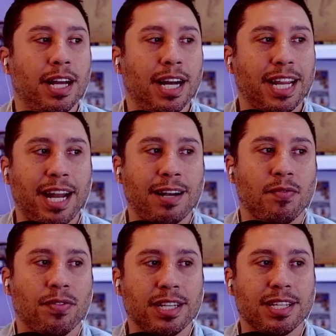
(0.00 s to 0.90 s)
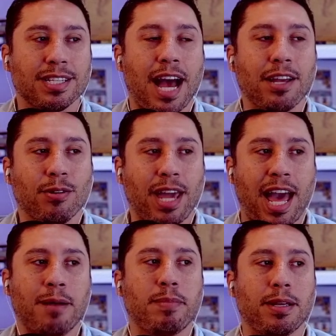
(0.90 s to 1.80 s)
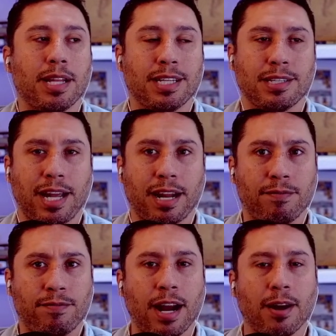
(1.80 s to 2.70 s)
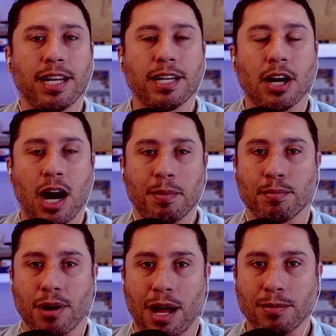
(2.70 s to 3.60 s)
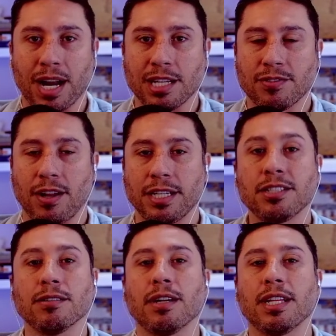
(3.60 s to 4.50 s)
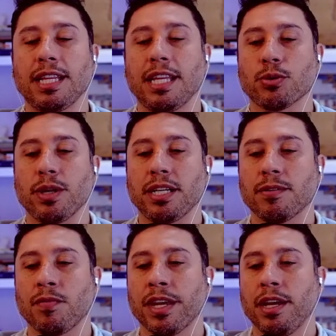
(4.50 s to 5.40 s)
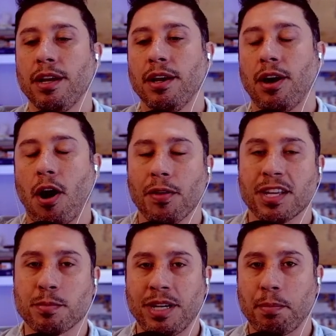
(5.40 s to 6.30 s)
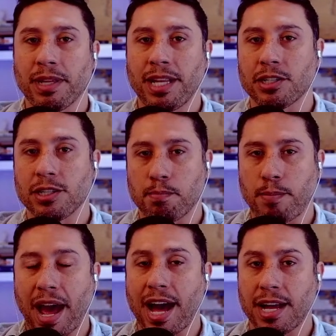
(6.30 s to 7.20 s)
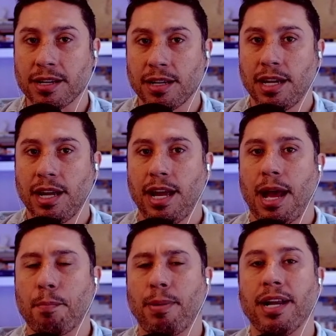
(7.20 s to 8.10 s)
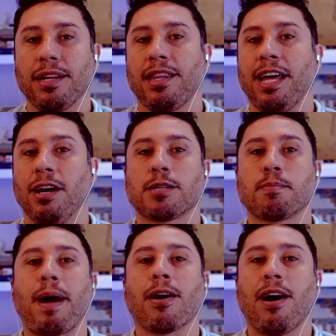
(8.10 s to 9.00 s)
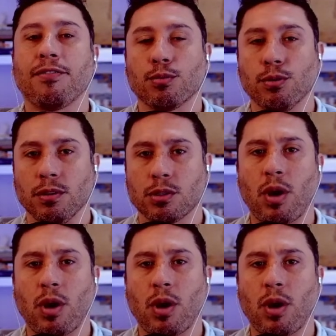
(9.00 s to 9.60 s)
Again, this is how you can't be, and this is like a very common problem guys fall into, and that they treat all this manipulation as bad, but they'll spout off the rules.